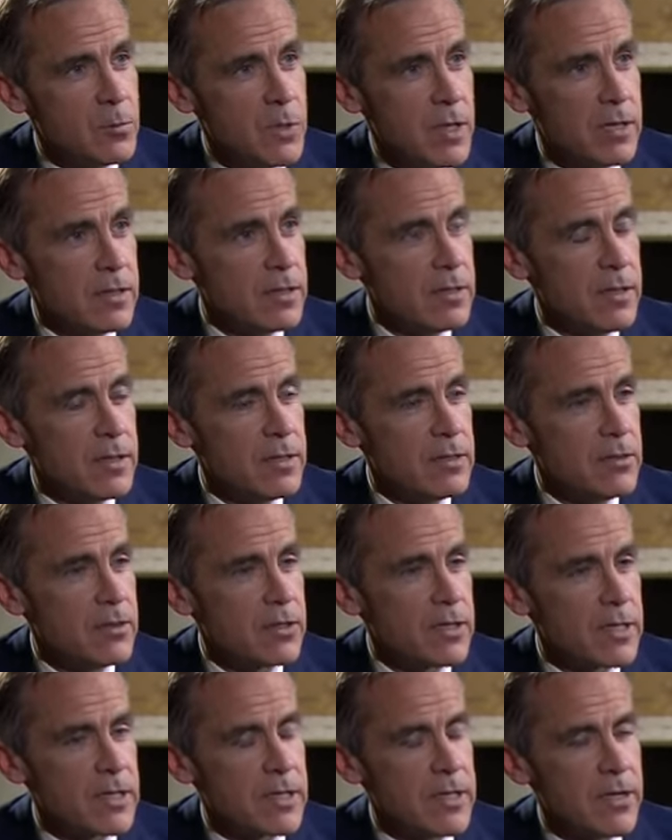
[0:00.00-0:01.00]
Well,
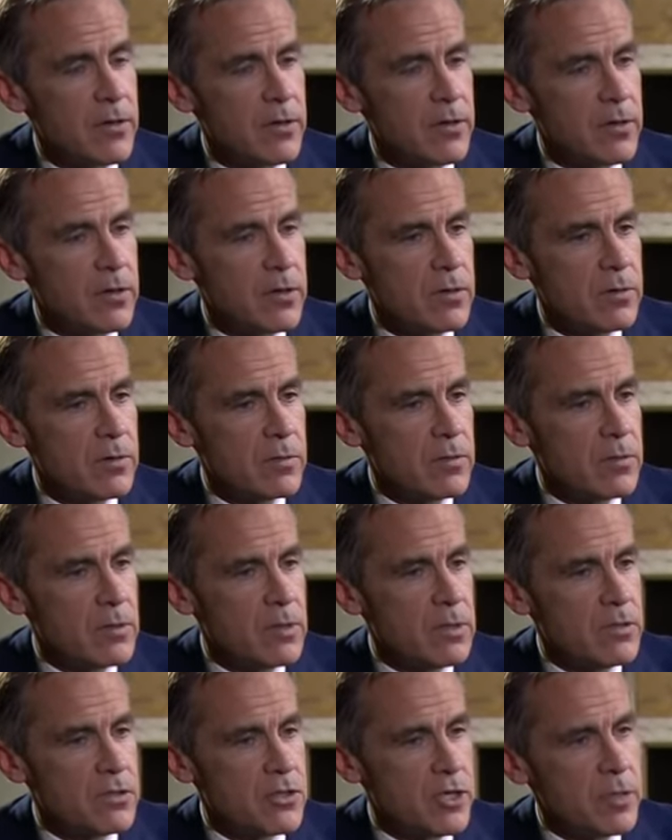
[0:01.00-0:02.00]
look, there are
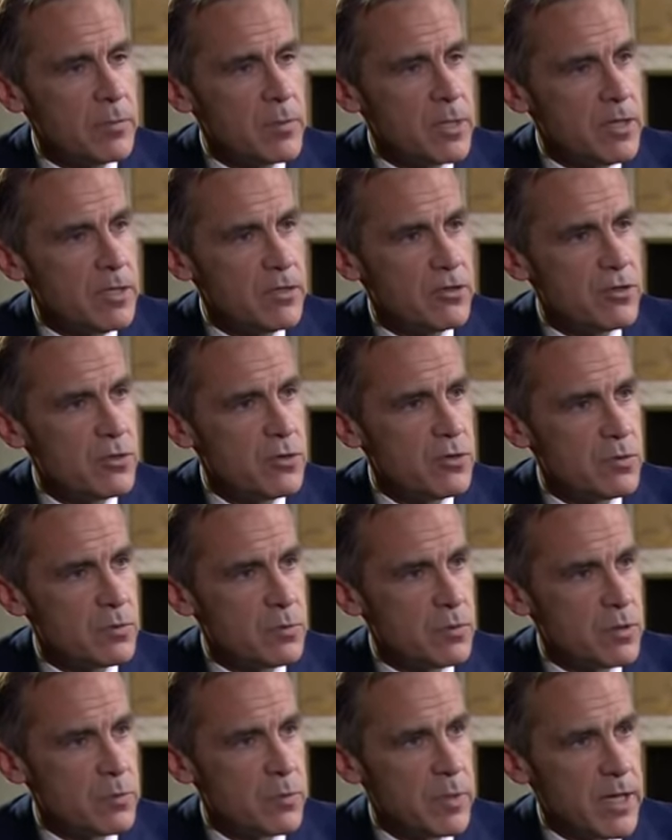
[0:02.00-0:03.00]
legitimate issues
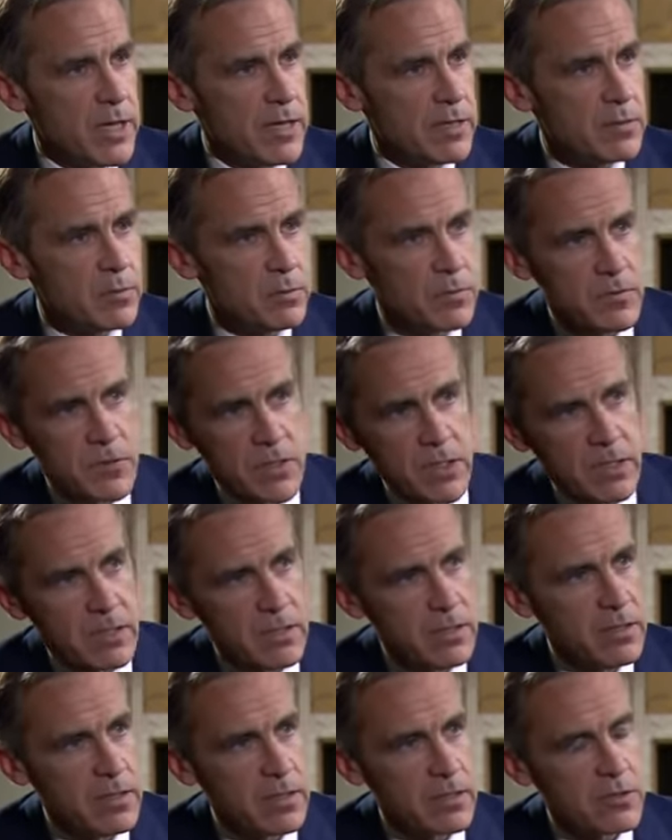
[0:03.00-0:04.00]
with banks. We've seen
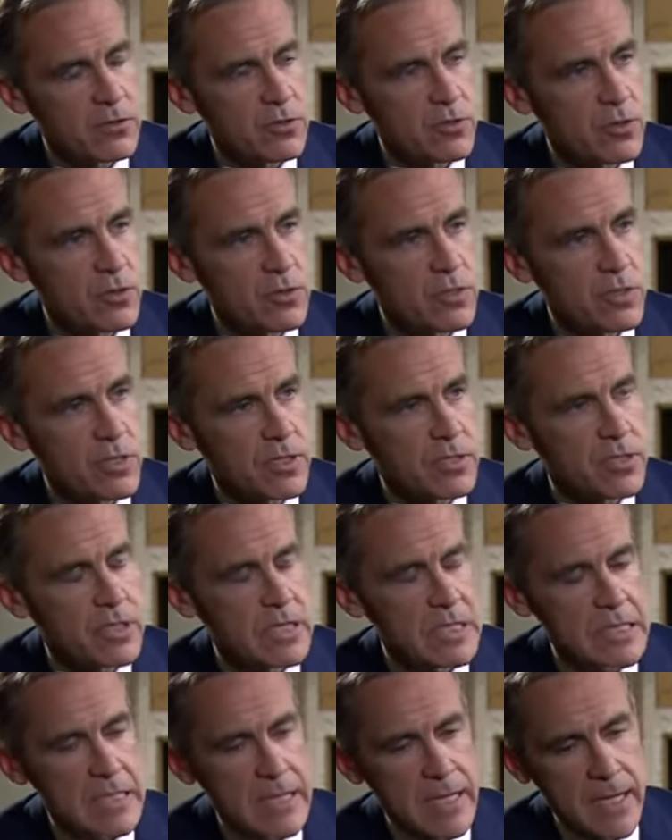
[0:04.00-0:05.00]
it in other
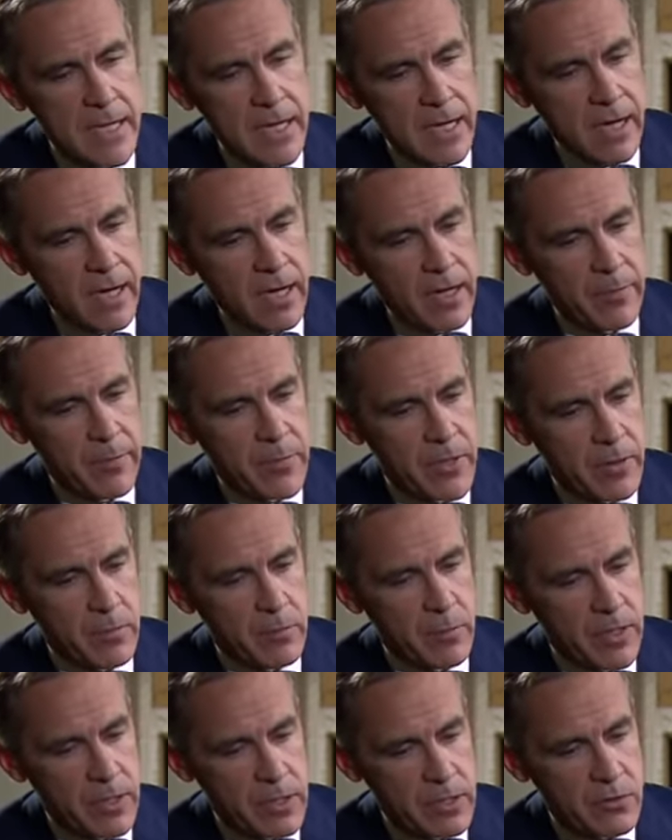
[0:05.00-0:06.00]
jurisdictions, that
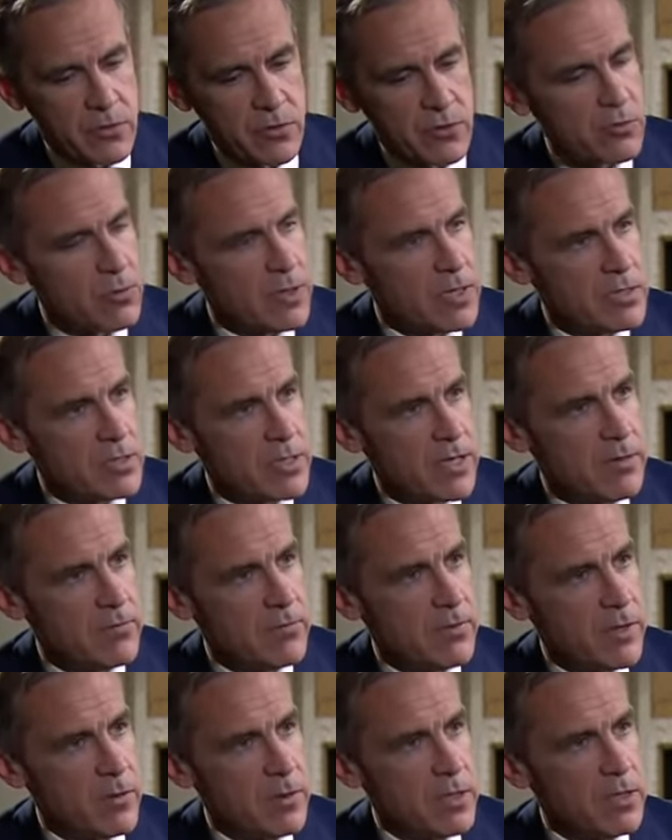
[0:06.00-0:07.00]
when interest rates get
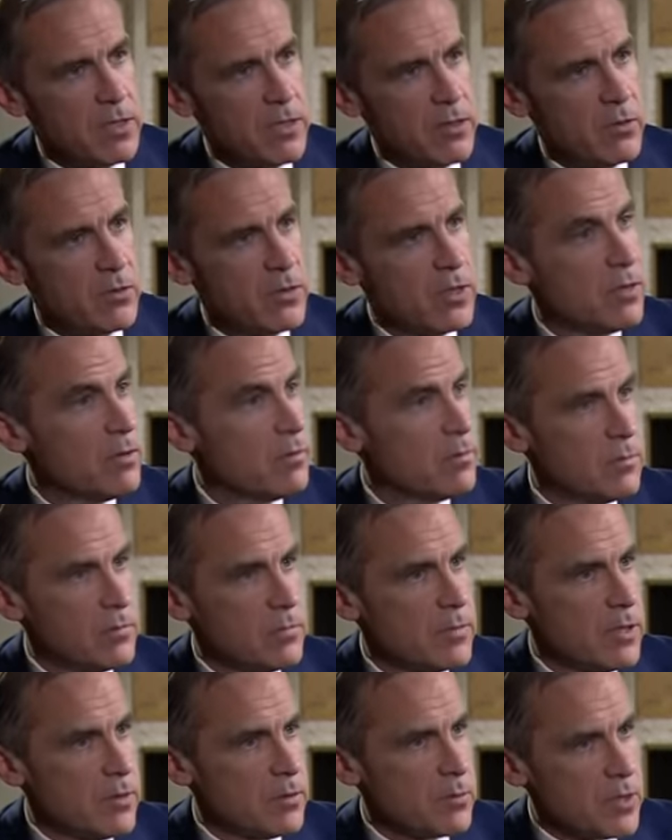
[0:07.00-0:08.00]
very low,
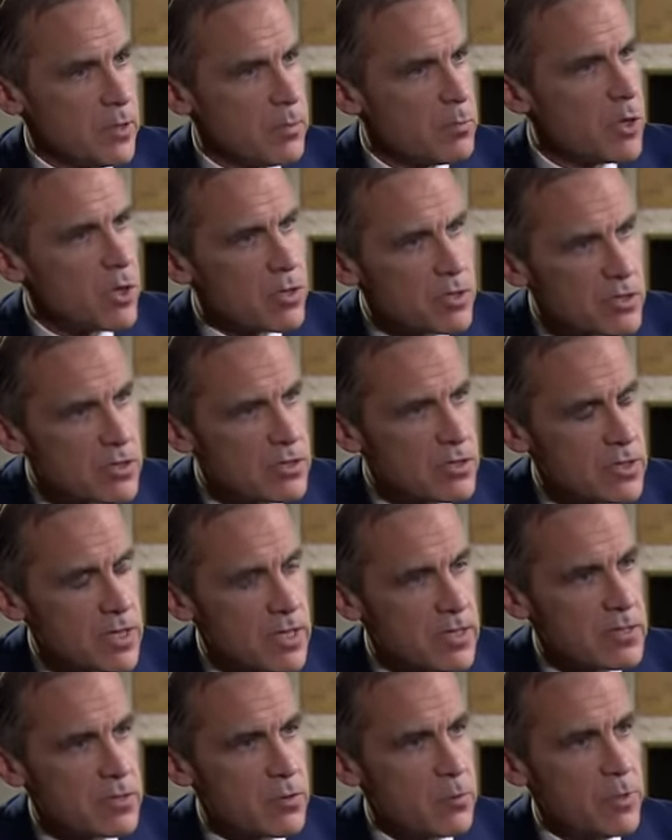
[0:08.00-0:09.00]
their margins
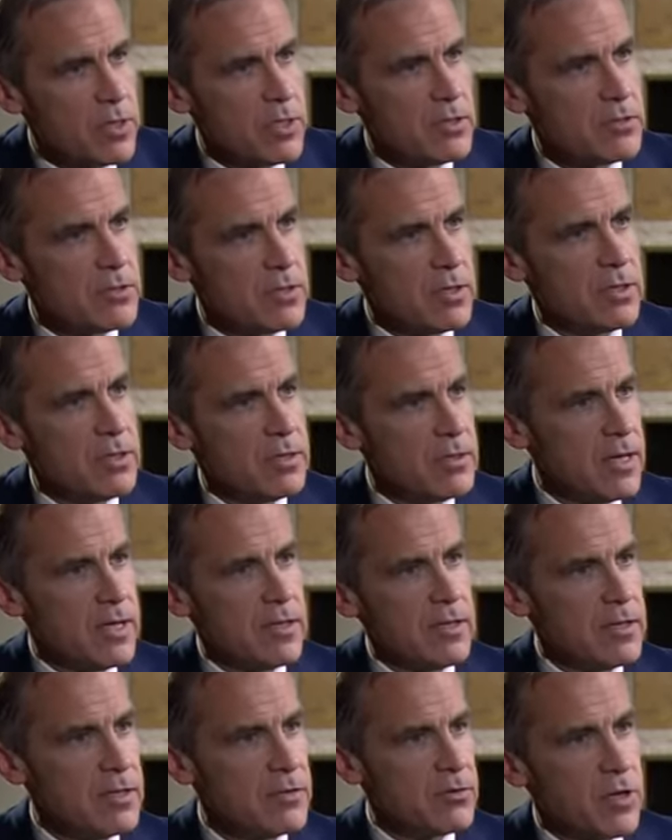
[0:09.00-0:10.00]
get squeezed,
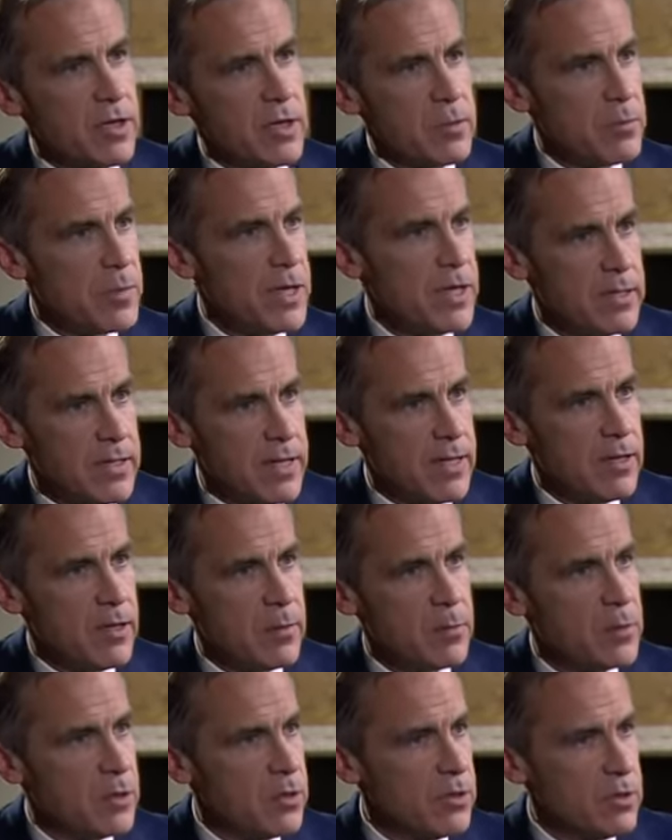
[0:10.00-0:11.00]
and they try to make that
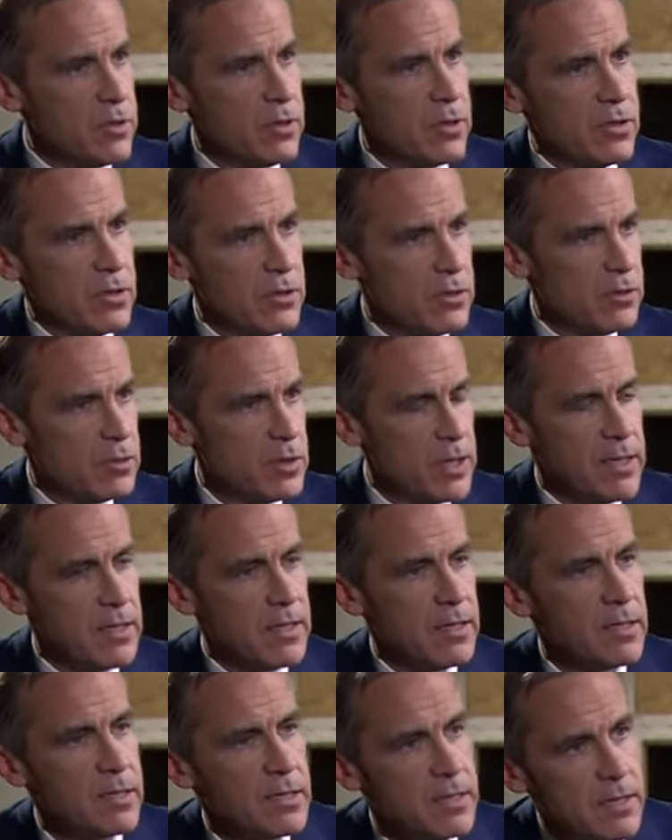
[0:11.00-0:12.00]
up on new lending.